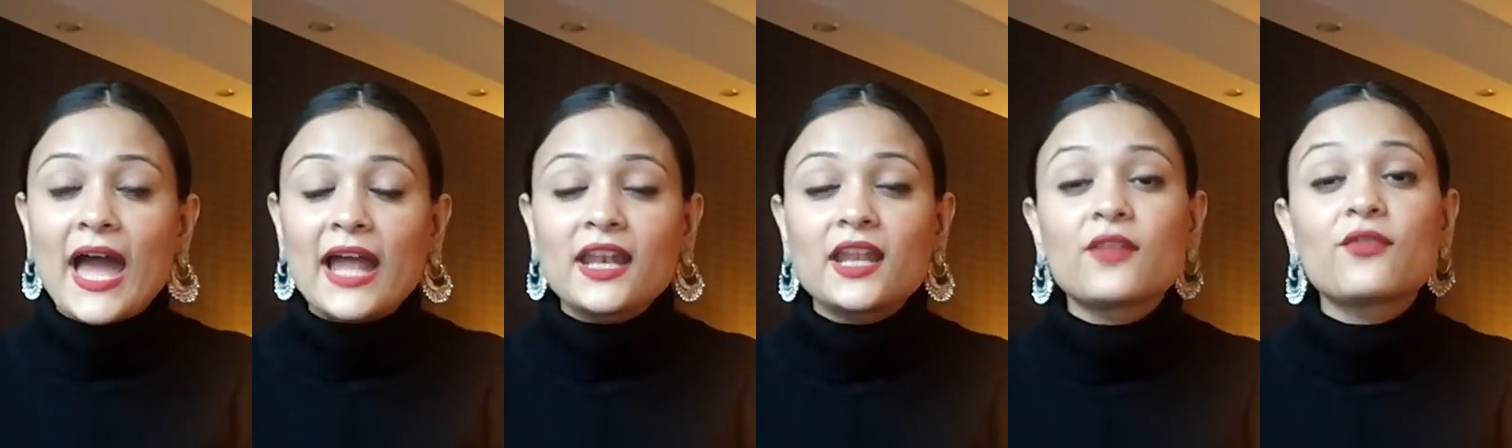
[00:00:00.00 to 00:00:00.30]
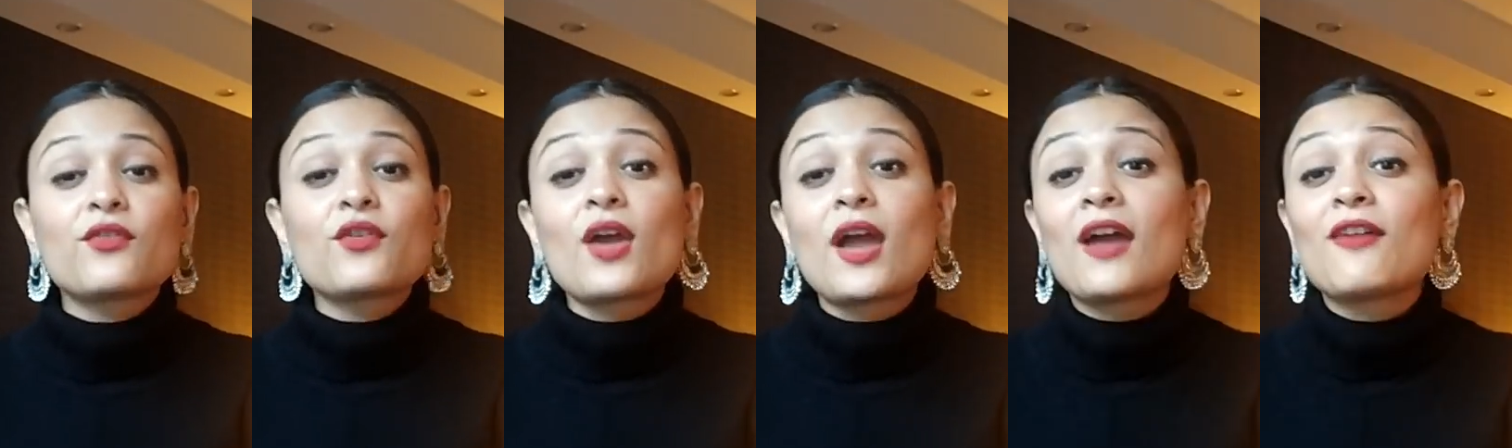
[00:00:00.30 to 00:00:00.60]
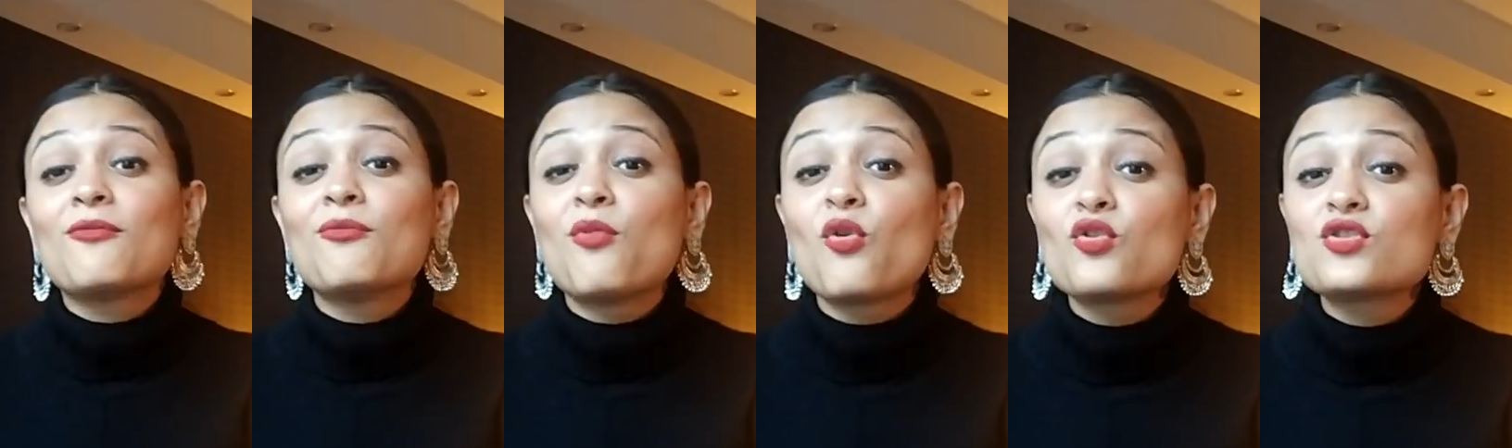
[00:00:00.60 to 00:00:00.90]
And if you
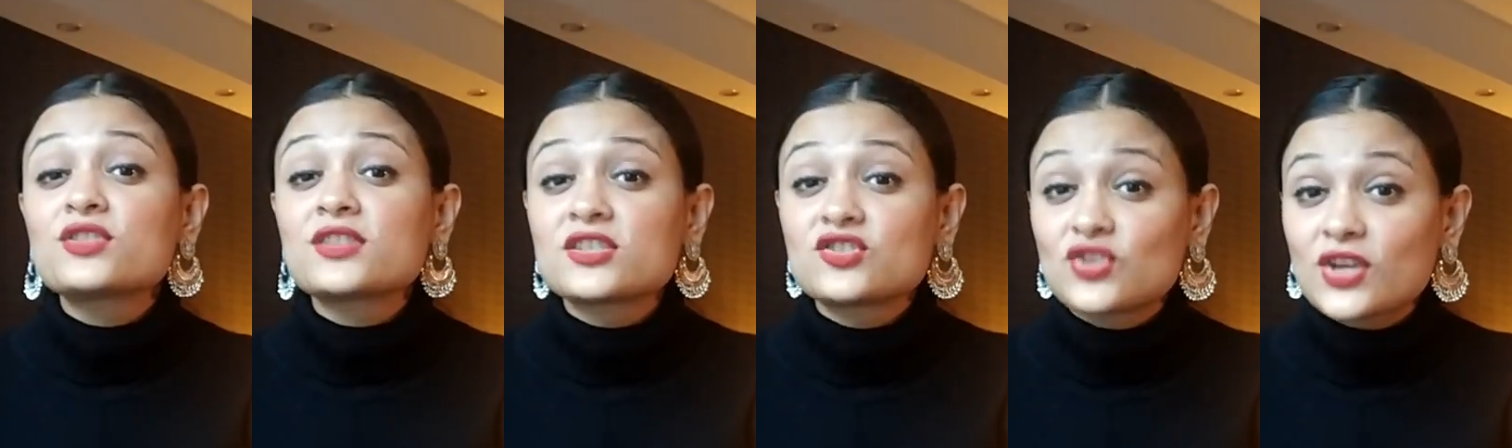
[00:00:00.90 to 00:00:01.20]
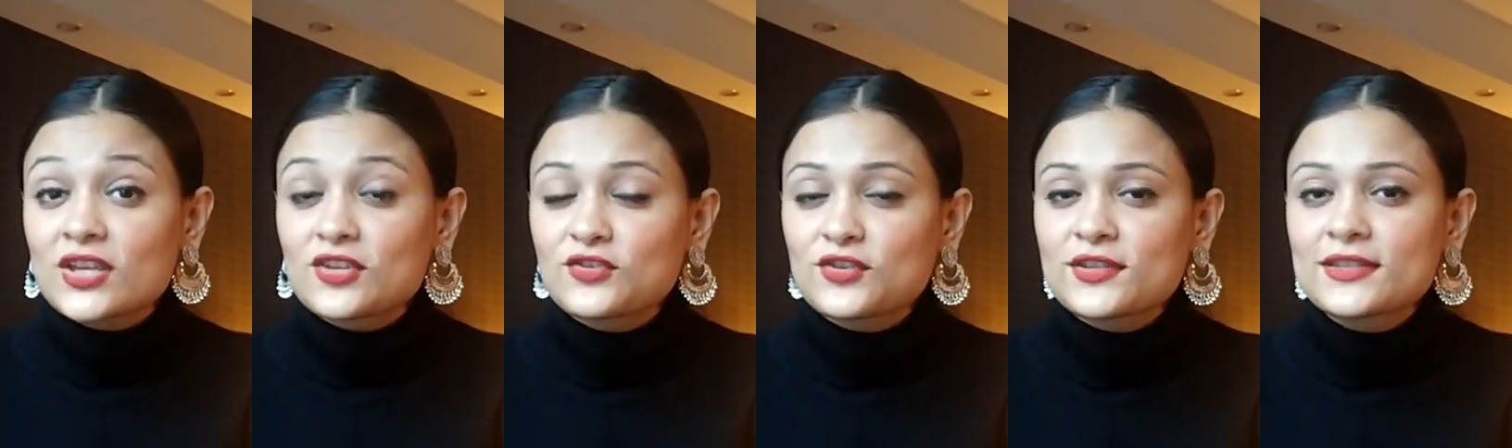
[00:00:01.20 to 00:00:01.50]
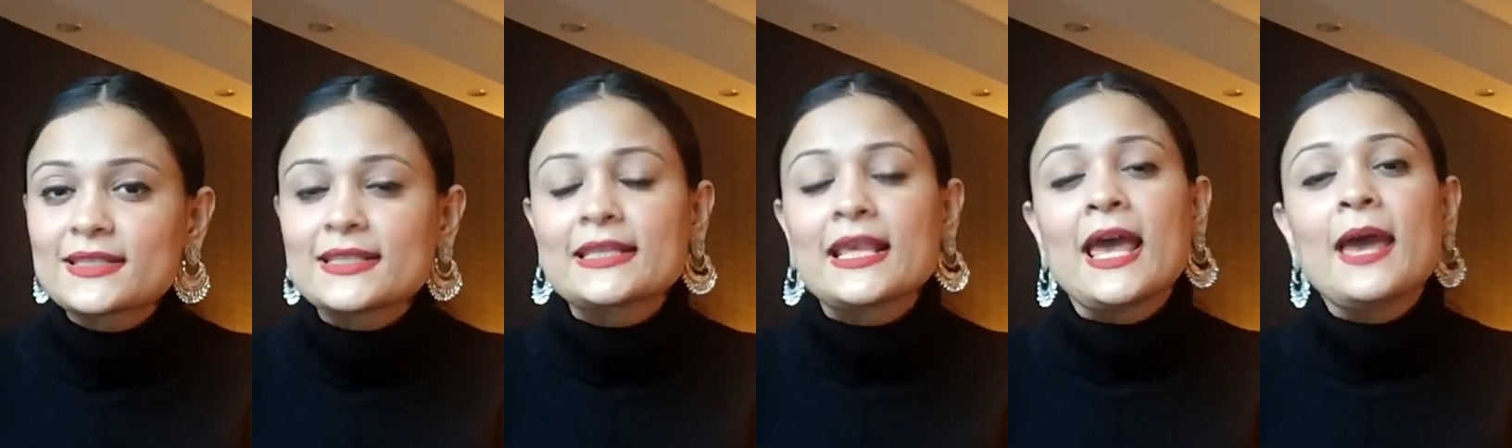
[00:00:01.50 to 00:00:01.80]
have more
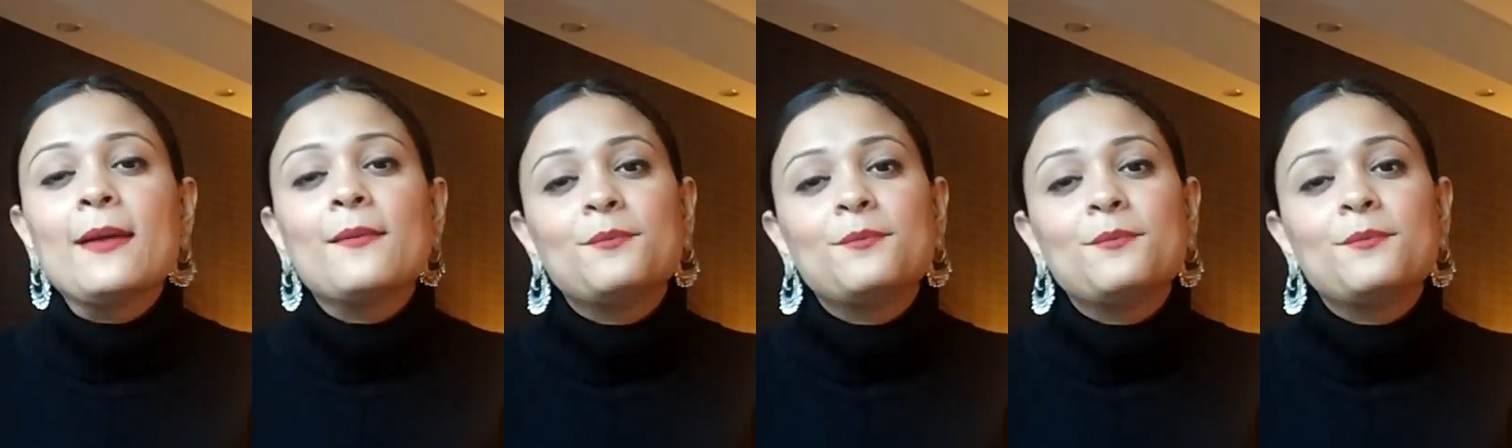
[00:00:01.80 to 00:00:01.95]
suggestions,